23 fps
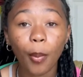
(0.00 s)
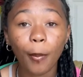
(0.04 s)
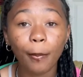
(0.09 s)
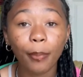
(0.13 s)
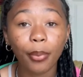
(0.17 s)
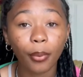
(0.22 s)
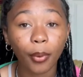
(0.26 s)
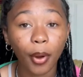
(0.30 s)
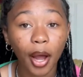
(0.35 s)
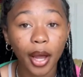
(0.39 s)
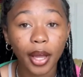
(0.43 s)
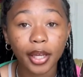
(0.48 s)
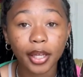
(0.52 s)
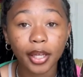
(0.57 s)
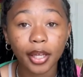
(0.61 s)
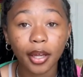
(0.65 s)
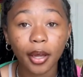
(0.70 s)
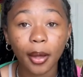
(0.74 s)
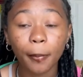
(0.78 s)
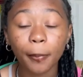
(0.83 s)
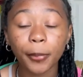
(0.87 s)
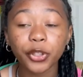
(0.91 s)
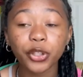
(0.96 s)
bright,
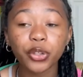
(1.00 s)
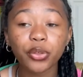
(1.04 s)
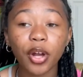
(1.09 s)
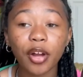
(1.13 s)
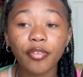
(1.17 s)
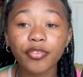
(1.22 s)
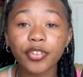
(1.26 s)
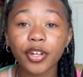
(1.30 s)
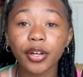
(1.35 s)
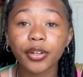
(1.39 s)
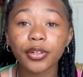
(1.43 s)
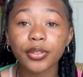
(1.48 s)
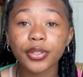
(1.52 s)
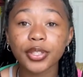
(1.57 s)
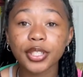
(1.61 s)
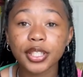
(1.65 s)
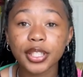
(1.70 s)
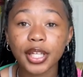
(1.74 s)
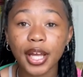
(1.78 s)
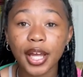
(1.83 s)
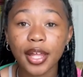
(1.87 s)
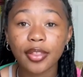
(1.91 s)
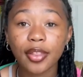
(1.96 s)
but you have to
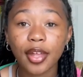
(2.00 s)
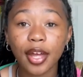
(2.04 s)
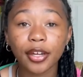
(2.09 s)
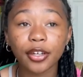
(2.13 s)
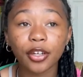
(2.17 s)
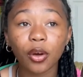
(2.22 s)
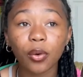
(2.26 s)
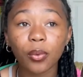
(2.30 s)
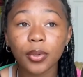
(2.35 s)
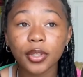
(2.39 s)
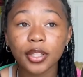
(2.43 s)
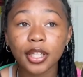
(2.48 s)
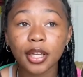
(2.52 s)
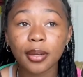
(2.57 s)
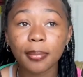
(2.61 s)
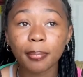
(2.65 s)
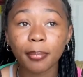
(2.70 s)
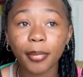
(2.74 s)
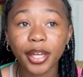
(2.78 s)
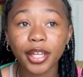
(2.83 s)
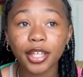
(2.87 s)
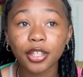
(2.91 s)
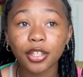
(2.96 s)
understand that no one can
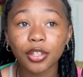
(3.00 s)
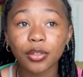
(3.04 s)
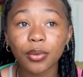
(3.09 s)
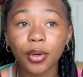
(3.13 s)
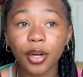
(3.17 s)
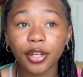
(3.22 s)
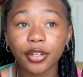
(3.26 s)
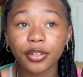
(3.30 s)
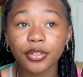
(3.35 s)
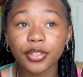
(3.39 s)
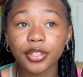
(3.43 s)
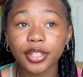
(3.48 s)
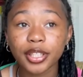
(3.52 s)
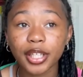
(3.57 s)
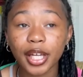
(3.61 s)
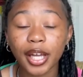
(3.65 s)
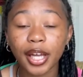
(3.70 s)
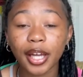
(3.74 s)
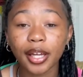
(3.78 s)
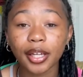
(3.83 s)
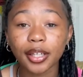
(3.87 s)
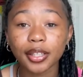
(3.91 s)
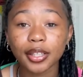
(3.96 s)
make you
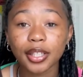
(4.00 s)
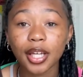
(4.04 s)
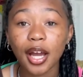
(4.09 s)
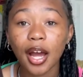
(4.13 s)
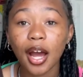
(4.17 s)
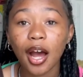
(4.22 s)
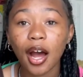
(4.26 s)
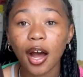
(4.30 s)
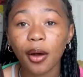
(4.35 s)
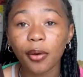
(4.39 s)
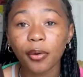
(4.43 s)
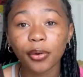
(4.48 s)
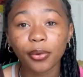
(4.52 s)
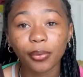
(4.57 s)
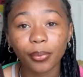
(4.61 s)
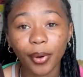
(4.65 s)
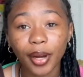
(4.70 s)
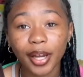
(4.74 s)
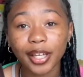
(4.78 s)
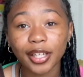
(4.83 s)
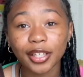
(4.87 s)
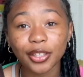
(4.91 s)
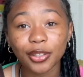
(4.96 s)
understand how
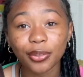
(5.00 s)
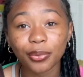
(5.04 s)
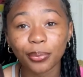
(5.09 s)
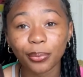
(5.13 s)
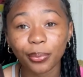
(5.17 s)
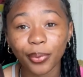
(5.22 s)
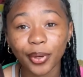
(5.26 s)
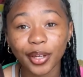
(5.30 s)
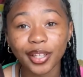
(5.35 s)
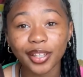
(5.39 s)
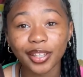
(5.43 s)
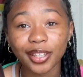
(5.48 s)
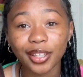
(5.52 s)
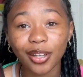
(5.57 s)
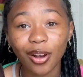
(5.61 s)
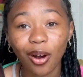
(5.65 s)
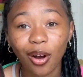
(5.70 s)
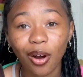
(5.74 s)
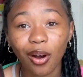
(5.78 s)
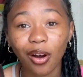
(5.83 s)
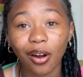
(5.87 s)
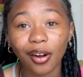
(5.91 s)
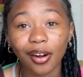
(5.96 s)
great you really
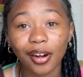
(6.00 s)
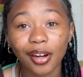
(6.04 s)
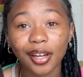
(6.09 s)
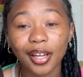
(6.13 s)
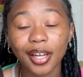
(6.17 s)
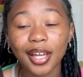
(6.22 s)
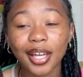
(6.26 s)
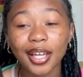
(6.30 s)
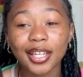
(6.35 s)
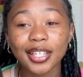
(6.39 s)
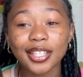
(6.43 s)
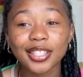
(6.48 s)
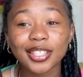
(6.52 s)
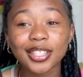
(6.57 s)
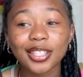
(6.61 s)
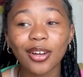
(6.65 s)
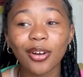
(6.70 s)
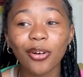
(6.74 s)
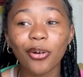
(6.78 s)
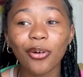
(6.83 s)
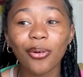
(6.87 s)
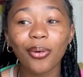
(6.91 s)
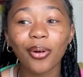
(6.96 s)
are. And
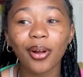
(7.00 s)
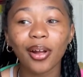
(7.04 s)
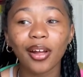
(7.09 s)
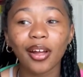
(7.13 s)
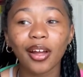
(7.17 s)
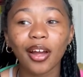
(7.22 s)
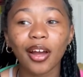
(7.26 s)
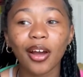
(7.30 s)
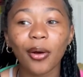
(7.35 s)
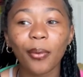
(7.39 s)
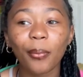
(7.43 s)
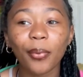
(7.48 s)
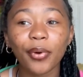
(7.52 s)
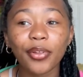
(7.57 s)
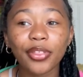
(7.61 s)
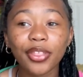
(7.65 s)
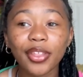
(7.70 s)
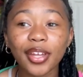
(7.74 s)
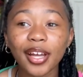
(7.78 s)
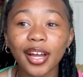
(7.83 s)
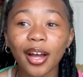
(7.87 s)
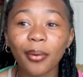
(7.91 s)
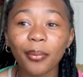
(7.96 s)
so one
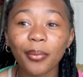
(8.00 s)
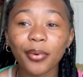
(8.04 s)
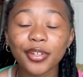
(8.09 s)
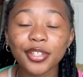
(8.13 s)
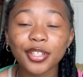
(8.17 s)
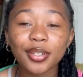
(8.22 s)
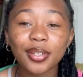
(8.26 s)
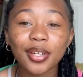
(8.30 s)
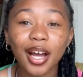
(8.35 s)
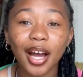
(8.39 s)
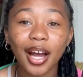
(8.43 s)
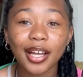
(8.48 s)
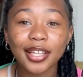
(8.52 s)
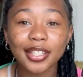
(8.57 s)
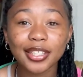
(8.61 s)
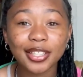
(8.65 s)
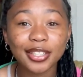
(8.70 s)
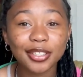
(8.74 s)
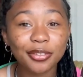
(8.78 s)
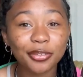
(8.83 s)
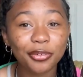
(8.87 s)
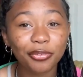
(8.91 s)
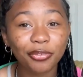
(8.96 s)
thing I want you guys
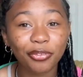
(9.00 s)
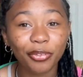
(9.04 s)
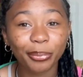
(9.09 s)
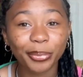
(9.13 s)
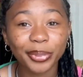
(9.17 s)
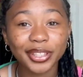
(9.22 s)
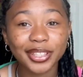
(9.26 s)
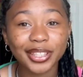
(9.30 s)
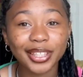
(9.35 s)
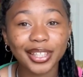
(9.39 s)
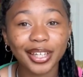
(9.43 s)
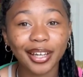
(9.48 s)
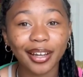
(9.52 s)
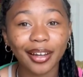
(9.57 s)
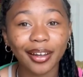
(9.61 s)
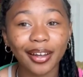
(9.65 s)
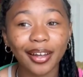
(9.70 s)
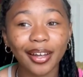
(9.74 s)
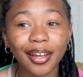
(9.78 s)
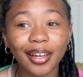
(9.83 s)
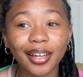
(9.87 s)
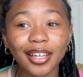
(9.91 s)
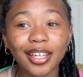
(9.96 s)
to do for me
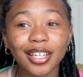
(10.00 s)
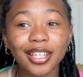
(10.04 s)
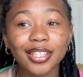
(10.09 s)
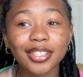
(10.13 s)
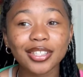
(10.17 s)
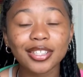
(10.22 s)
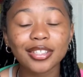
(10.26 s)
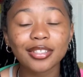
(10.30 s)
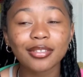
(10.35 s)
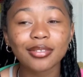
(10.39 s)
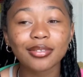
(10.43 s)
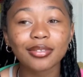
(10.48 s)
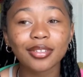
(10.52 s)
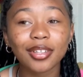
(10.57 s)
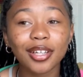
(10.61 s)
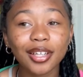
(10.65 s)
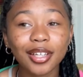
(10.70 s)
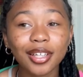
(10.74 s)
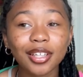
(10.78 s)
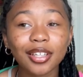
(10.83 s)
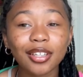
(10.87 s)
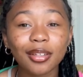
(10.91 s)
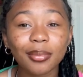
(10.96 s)
today is to
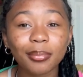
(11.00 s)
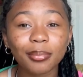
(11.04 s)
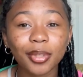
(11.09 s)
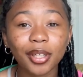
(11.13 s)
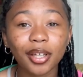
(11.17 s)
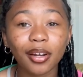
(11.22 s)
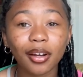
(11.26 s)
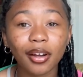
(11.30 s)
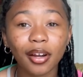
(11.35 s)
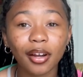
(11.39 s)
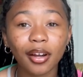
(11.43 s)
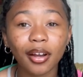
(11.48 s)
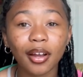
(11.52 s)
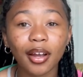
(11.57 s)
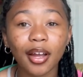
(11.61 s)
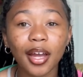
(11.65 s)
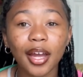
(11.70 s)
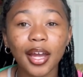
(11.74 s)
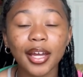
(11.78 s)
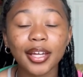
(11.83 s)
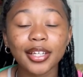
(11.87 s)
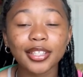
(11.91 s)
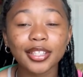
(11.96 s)
look in the mirror
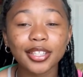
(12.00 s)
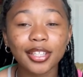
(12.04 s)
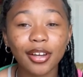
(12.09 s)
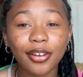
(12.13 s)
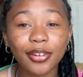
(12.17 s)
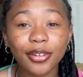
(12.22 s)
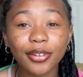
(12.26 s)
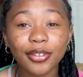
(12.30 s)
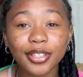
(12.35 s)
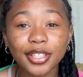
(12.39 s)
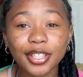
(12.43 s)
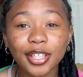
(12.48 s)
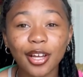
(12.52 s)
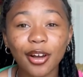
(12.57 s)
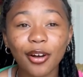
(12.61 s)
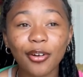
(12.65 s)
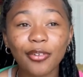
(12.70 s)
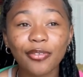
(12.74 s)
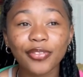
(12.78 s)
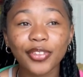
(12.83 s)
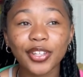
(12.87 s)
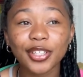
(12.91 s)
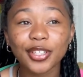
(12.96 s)
and tell
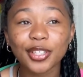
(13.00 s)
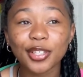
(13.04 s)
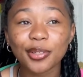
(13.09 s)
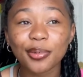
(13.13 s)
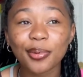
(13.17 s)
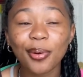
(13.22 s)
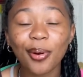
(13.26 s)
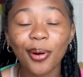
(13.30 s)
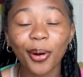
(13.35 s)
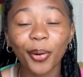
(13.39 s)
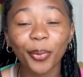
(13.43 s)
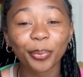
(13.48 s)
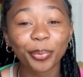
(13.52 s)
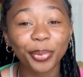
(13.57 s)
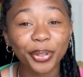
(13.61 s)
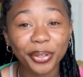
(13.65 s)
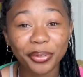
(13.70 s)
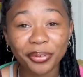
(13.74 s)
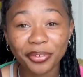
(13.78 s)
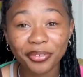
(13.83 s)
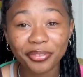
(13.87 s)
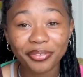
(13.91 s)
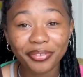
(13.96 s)
yourself that you are
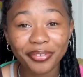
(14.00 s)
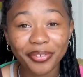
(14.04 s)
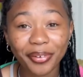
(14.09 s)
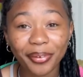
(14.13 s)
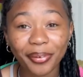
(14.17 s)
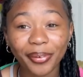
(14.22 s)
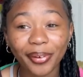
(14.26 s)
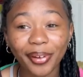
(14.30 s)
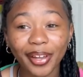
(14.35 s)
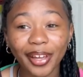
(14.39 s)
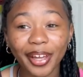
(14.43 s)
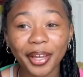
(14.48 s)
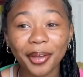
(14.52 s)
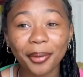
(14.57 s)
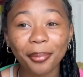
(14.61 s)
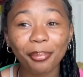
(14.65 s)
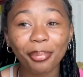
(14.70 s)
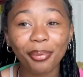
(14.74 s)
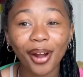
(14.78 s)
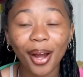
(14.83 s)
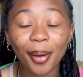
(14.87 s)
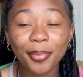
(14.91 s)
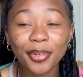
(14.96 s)
beautiful, and
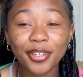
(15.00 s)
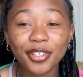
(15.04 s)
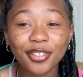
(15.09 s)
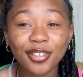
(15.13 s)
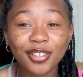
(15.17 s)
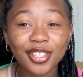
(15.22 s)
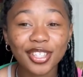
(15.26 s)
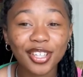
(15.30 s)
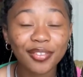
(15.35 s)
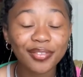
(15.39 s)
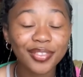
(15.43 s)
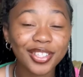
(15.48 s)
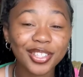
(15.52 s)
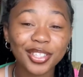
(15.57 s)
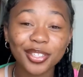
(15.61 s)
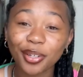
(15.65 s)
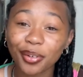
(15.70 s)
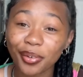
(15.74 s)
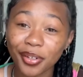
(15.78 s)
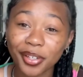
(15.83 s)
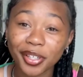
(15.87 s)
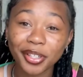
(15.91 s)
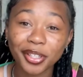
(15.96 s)
promise yourself that you're
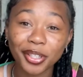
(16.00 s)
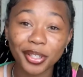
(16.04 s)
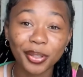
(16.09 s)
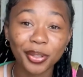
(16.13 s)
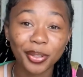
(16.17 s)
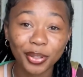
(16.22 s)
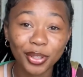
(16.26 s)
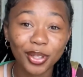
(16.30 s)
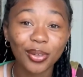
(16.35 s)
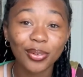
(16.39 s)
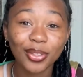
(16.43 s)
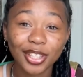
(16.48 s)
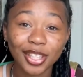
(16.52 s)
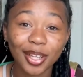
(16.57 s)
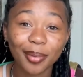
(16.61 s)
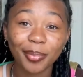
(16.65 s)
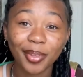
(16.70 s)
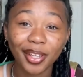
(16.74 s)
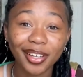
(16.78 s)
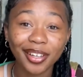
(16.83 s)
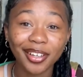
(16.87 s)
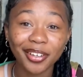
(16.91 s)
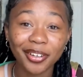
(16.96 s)
going to do
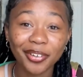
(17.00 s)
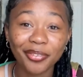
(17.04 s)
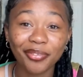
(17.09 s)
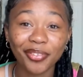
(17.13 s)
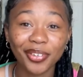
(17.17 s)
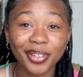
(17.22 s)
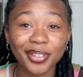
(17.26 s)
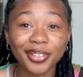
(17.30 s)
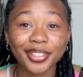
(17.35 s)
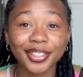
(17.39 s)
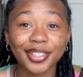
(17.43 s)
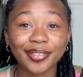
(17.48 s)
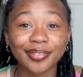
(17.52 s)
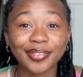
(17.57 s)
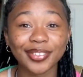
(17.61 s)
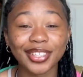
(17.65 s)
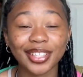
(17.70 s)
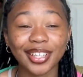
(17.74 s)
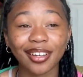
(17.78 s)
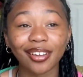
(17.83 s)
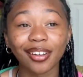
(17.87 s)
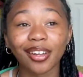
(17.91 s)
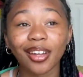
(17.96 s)
something good for yourself
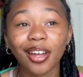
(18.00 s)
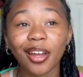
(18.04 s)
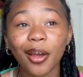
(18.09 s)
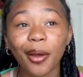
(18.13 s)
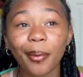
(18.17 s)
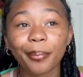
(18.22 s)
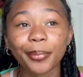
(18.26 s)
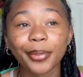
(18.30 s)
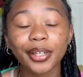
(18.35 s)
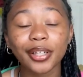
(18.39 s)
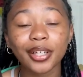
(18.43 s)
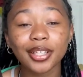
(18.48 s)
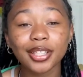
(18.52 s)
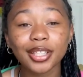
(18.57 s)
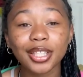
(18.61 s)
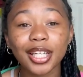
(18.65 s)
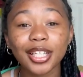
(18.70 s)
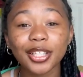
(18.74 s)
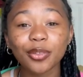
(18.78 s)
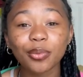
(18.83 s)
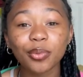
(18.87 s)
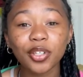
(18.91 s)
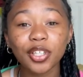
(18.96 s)
today, because
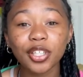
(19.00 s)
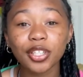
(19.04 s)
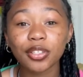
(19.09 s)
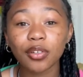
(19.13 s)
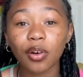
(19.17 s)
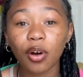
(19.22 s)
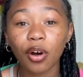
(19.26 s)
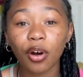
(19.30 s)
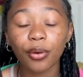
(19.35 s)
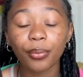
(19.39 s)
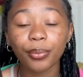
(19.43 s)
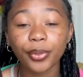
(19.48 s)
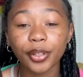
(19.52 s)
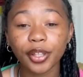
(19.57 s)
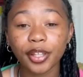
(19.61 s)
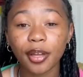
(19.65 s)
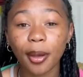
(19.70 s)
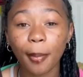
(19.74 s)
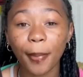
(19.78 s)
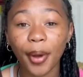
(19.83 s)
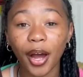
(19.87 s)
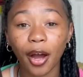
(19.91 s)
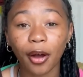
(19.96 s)
that's what it's all really
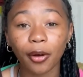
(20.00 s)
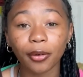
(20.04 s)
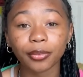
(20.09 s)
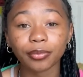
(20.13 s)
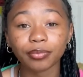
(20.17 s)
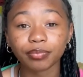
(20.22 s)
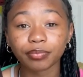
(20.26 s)
about.